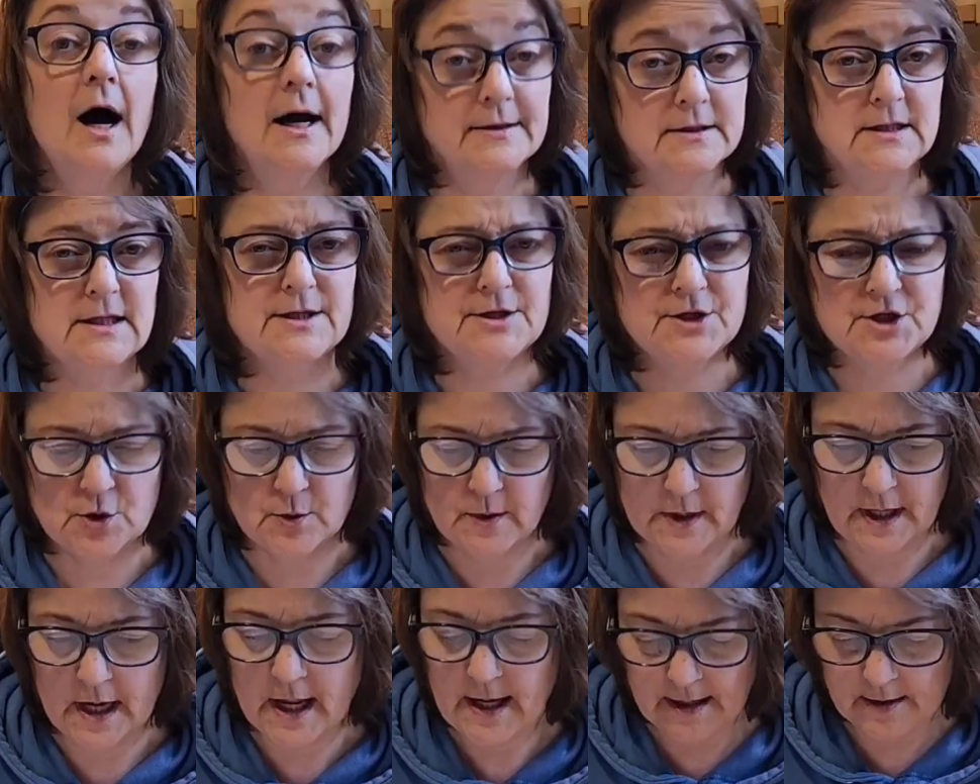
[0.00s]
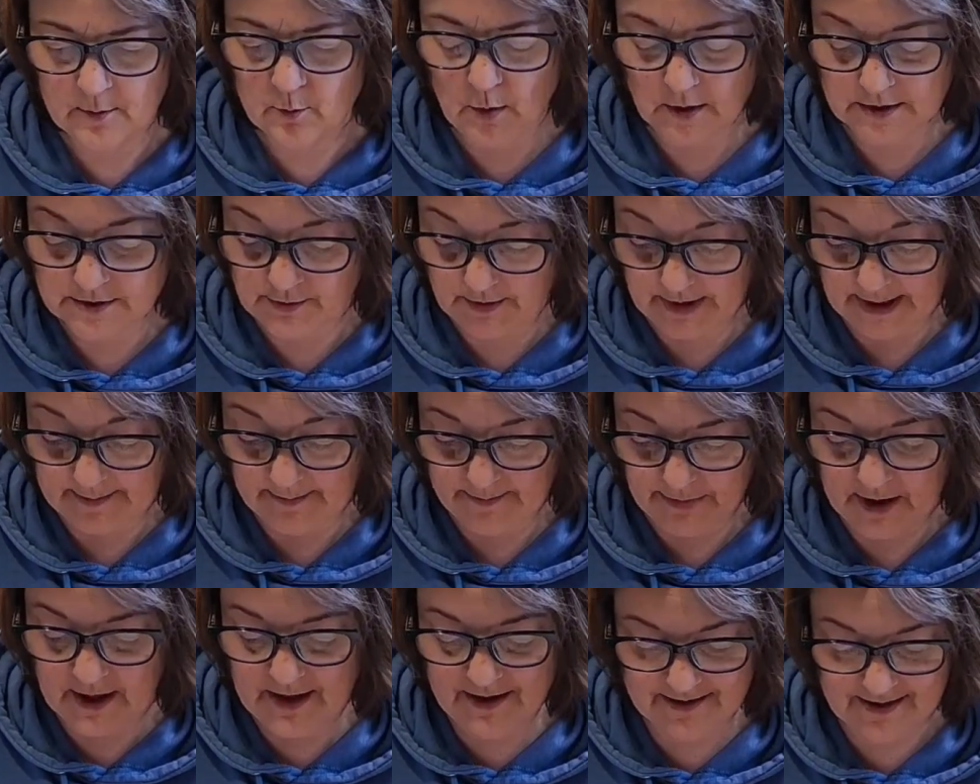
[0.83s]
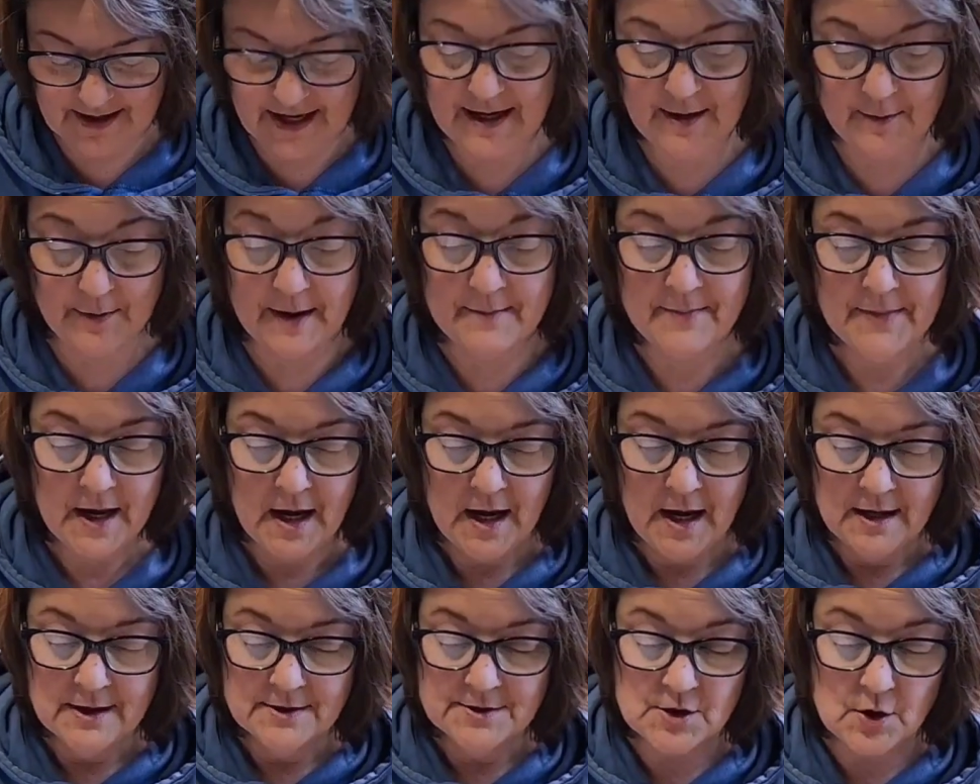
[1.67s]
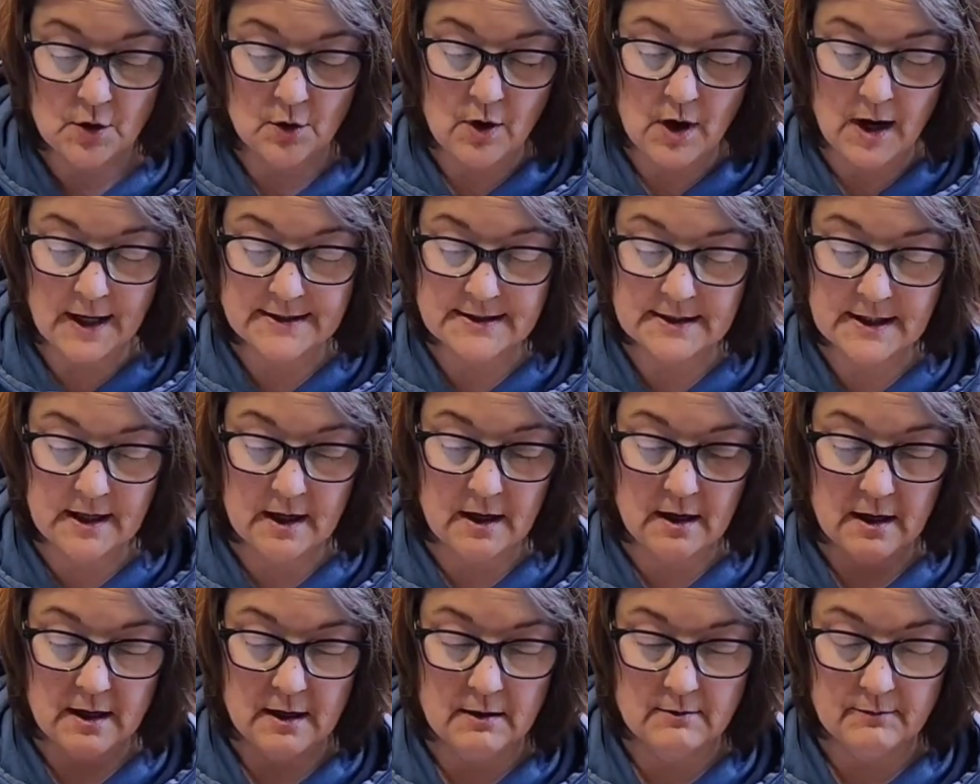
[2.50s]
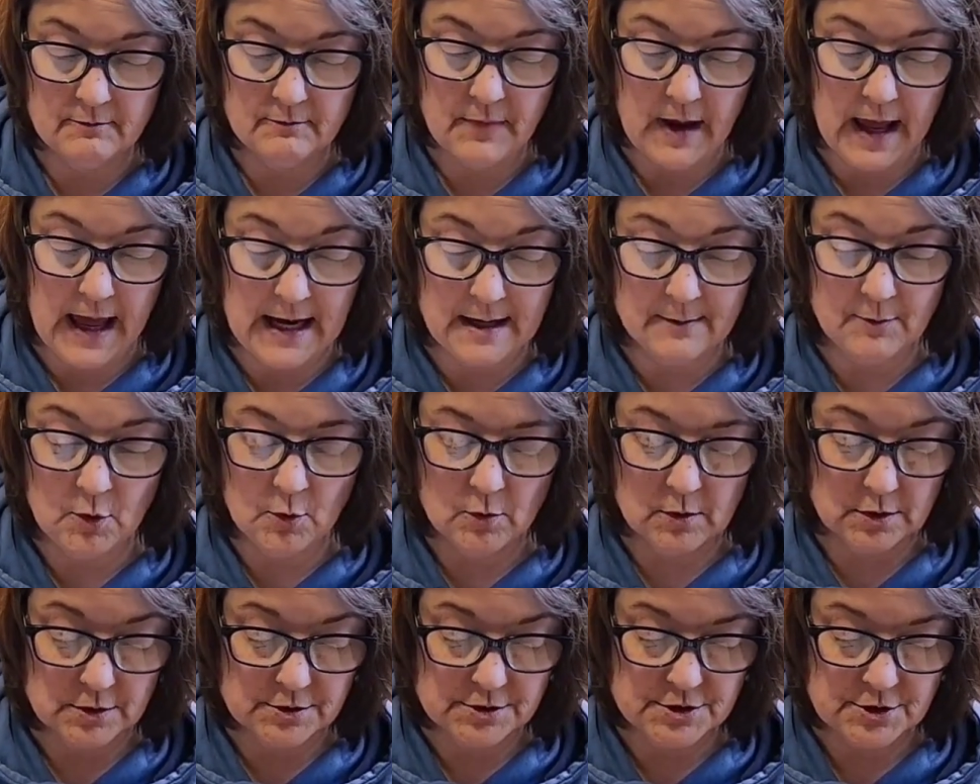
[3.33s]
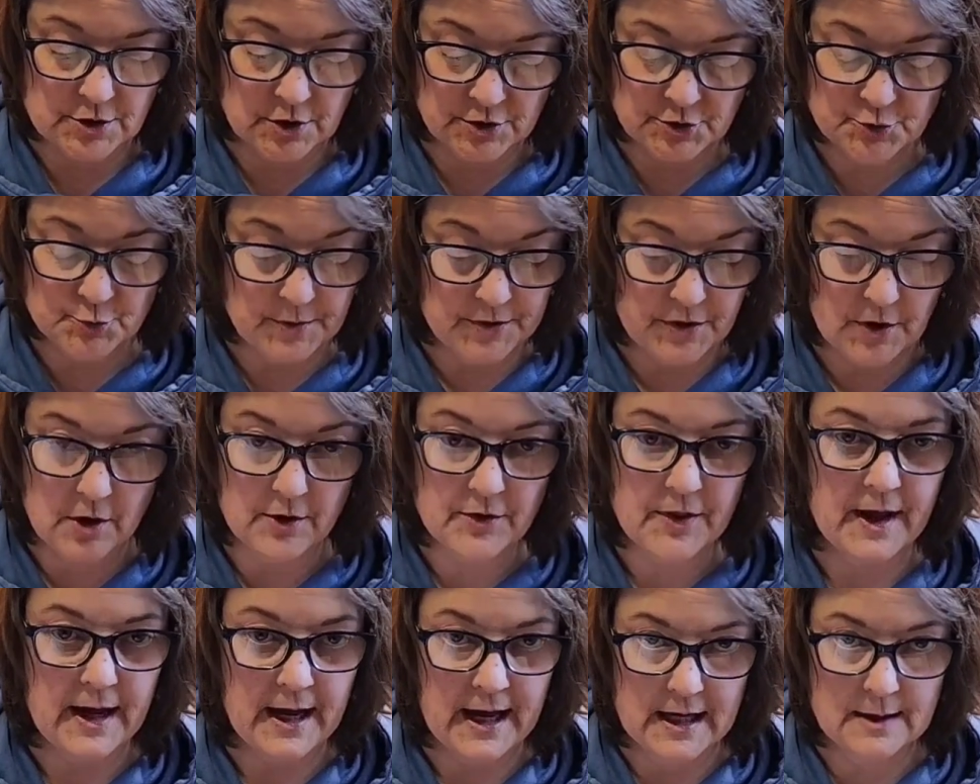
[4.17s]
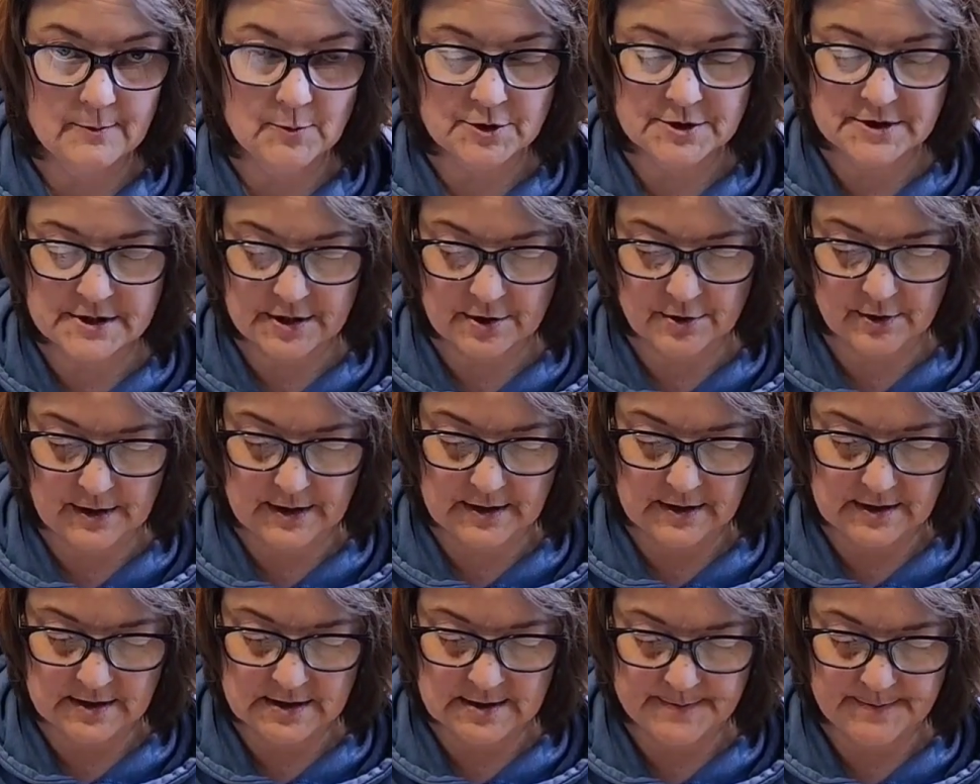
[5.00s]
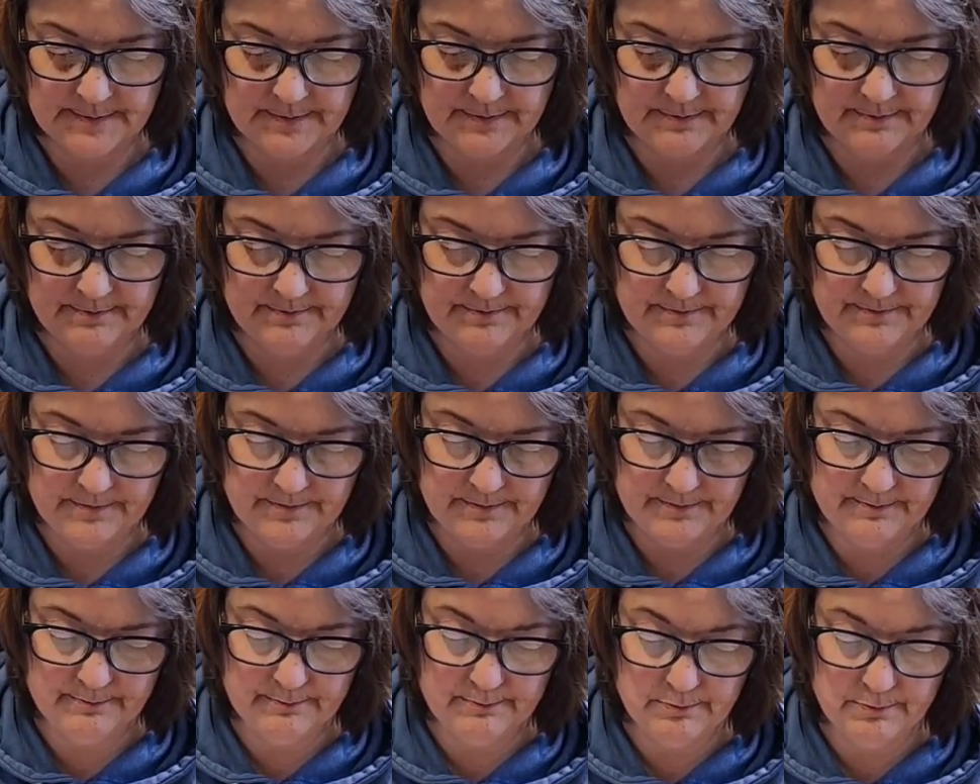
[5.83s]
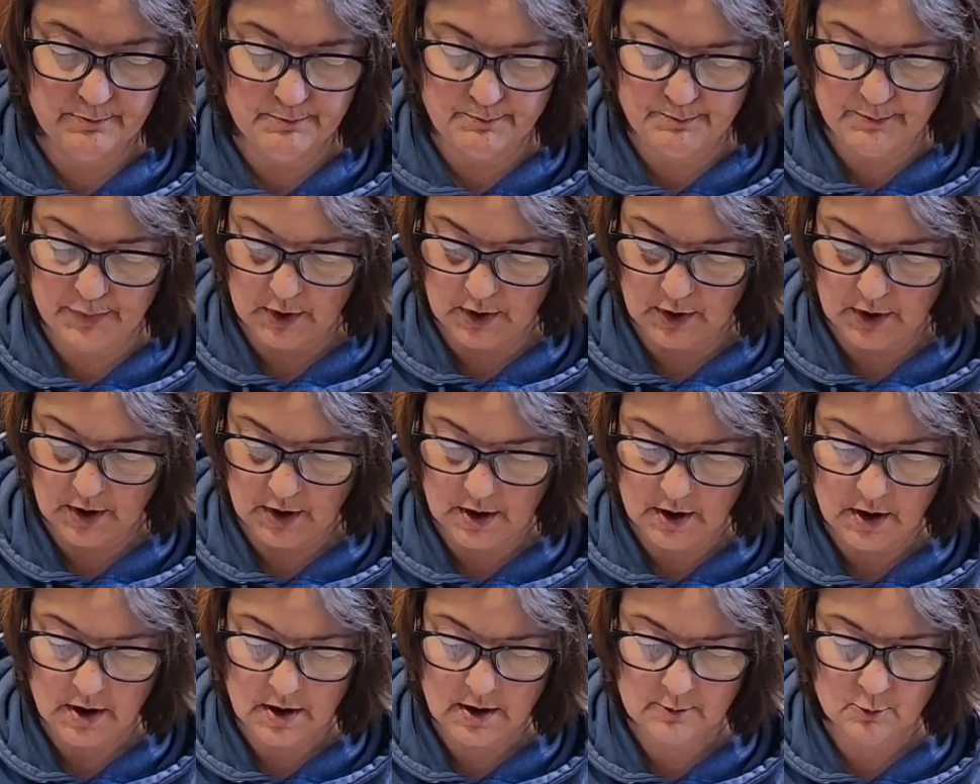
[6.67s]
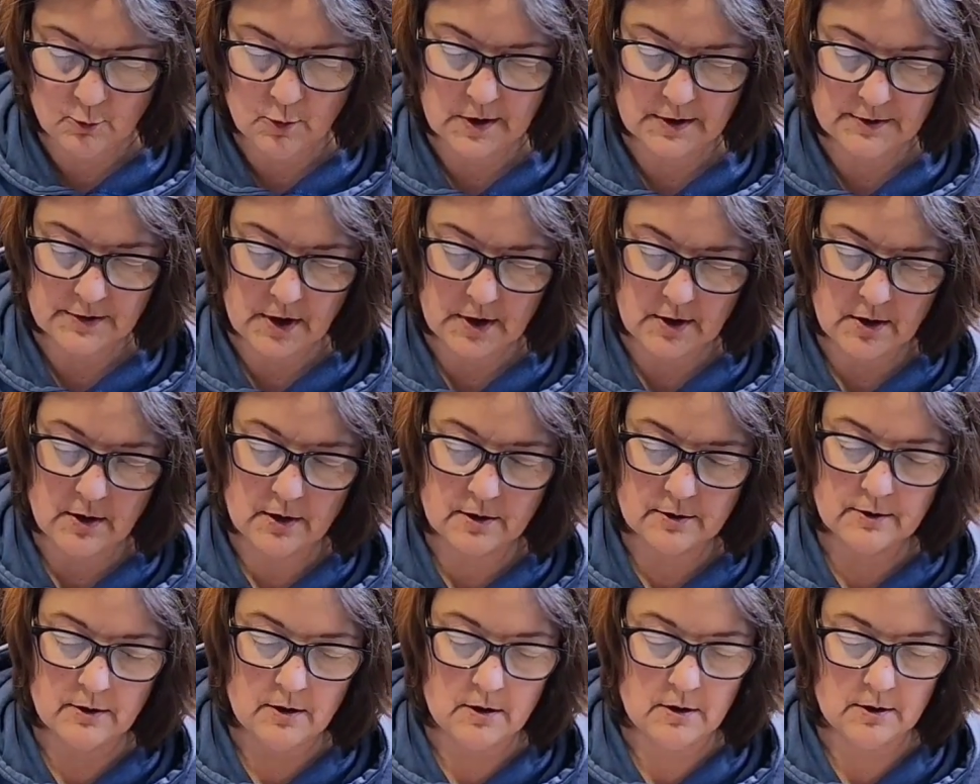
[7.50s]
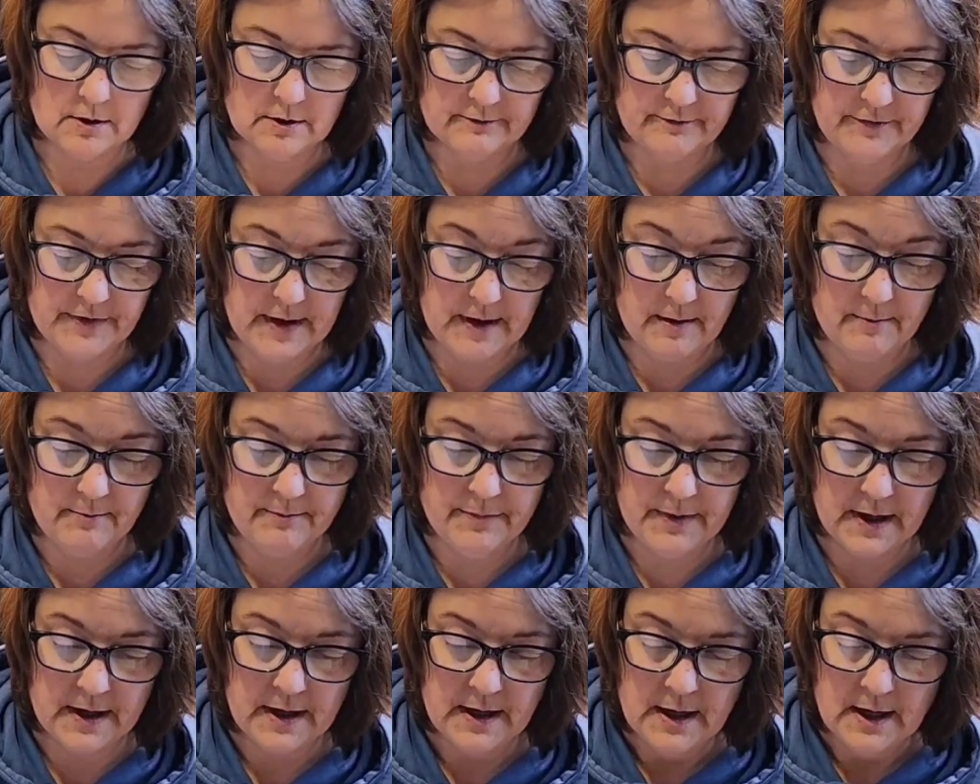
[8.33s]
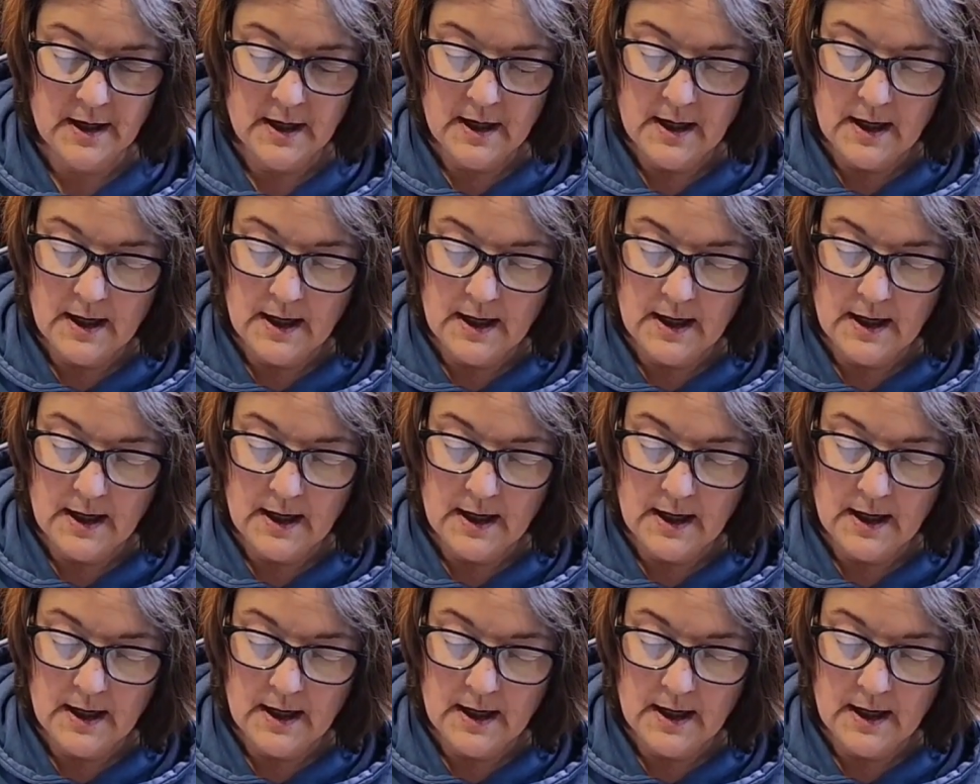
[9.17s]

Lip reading: I did do it, and it was right. But anyway, so I did an animal word search with all the animals that are in this book. Well, not all of them, but